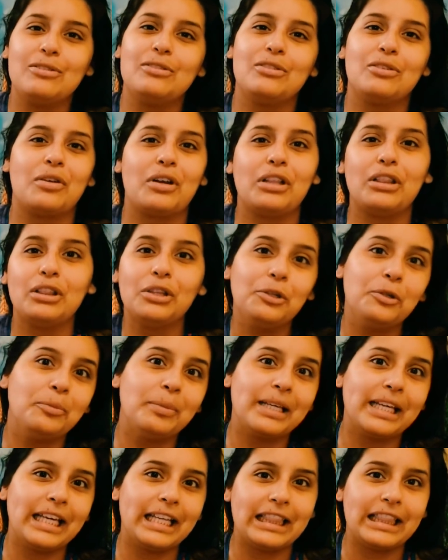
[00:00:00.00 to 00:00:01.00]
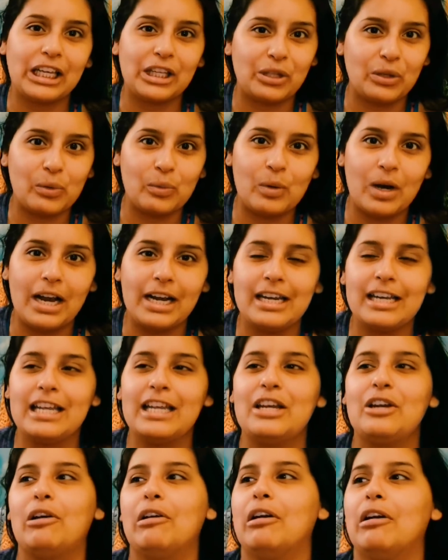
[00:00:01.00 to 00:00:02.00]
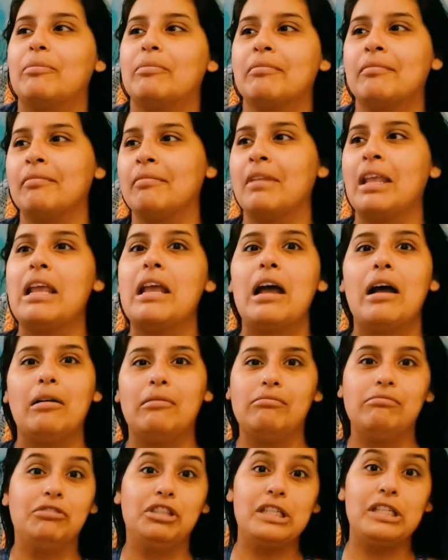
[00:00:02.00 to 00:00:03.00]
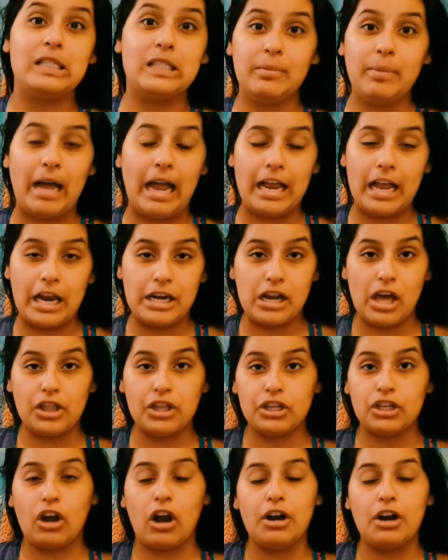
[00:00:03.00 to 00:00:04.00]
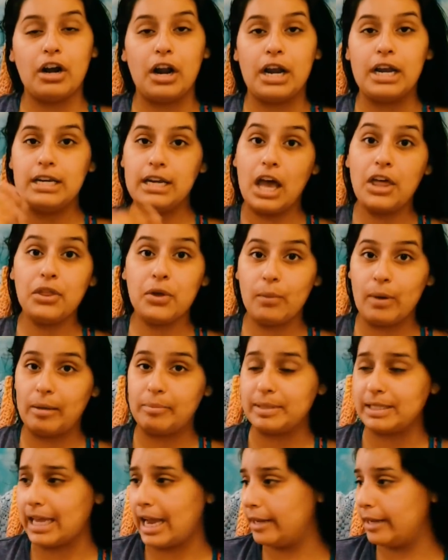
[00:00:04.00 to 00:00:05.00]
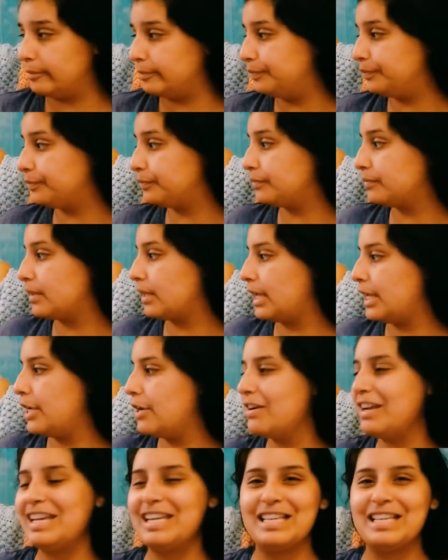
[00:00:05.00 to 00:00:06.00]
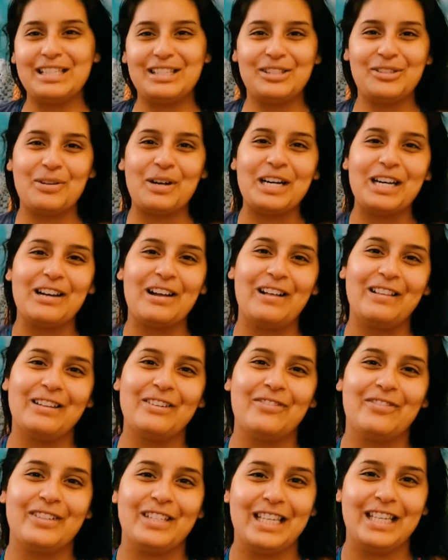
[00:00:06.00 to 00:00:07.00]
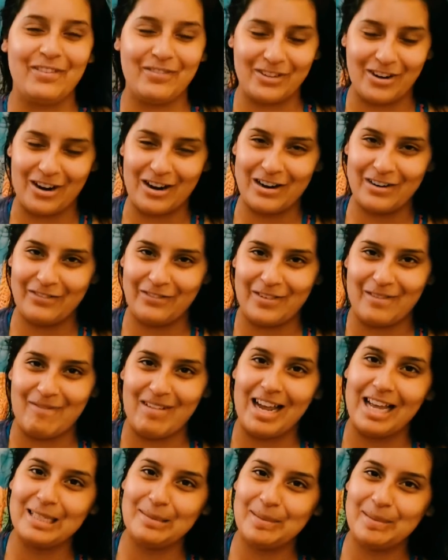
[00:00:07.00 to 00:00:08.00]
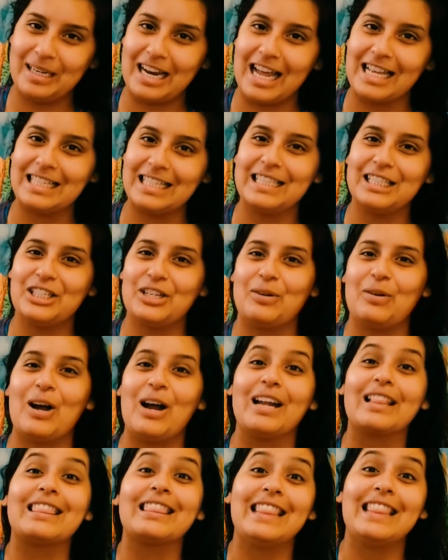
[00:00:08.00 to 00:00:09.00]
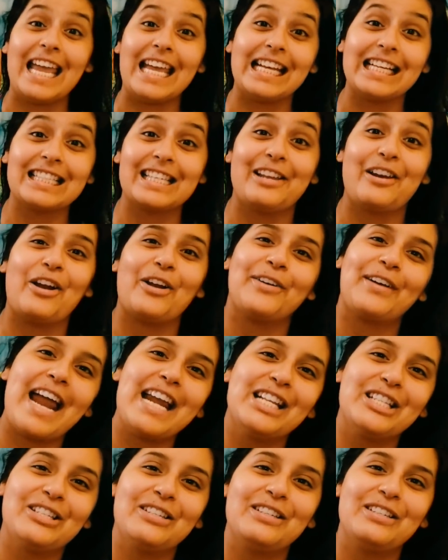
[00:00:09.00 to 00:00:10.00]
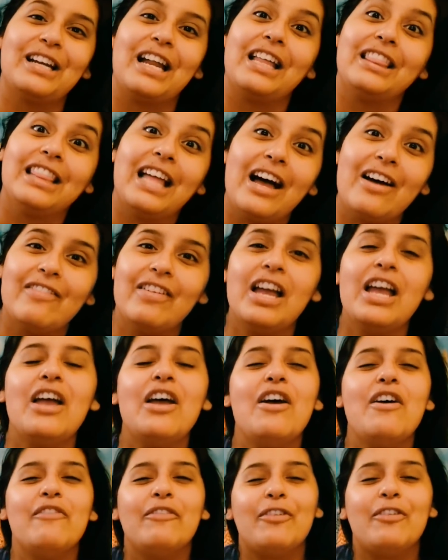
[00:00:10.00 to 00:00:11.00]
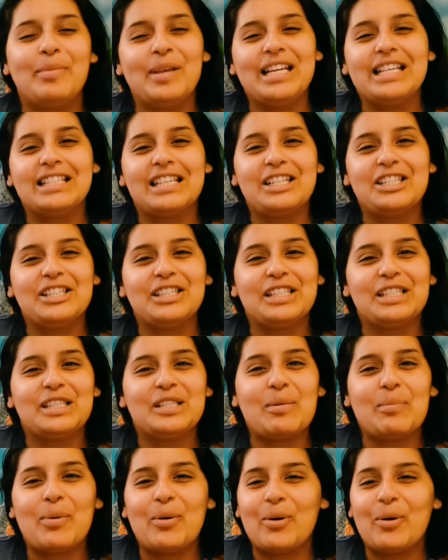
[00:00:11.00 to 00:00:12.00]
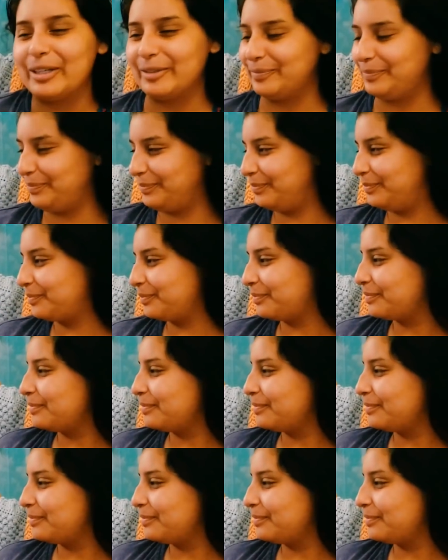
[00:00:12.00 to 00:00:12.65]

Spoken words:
needles or a loom kit that you wanted, or just to buy another yarn on another website, here is $20 gift card from my husband and I to show our thanks and our gratitude and our love for being such a good support.